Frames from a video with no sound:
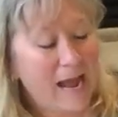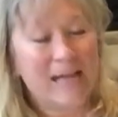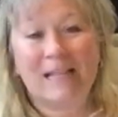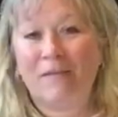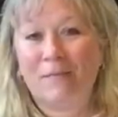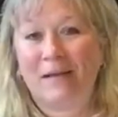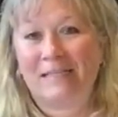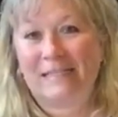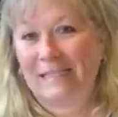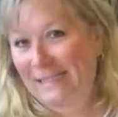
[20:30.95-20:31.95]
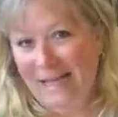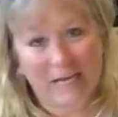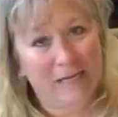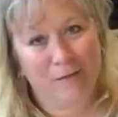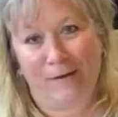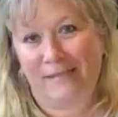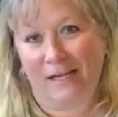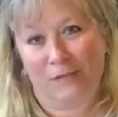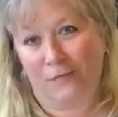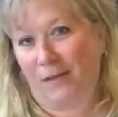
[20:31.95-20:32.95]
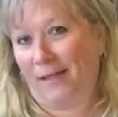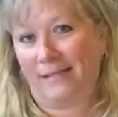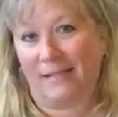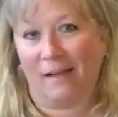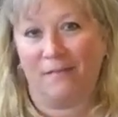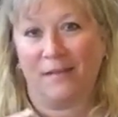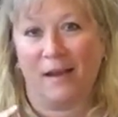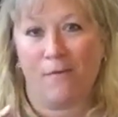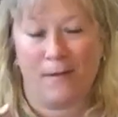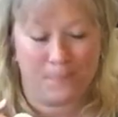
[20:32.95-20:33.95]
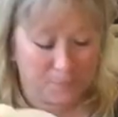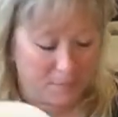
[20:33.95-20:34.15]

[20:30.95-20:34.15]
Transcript: I love it because it's exactly the right size for the things in life that I want.